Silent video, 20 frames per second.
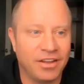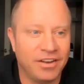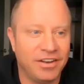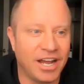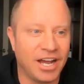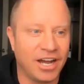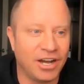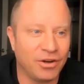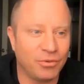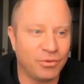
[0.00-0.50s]

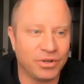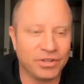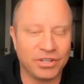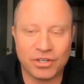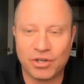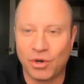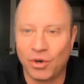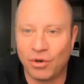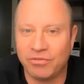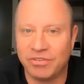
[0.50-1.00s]
Now, when
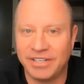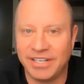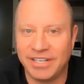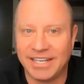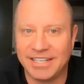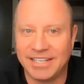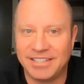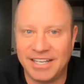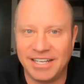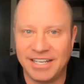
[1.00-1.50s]
the COVID
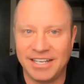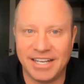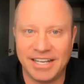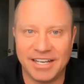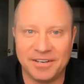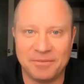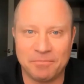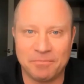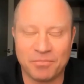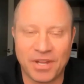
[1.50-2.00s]
nineteen
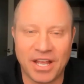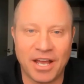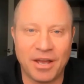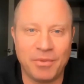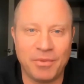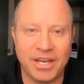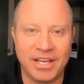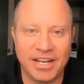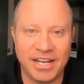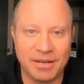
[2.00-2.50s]
hit, I
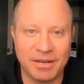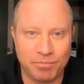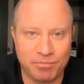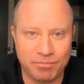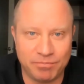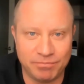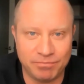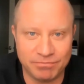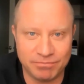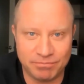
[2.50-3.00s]
made a
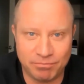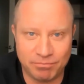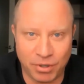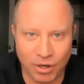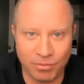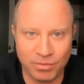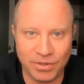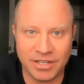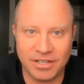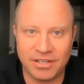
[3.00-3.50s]

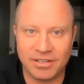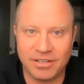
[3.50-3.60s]
public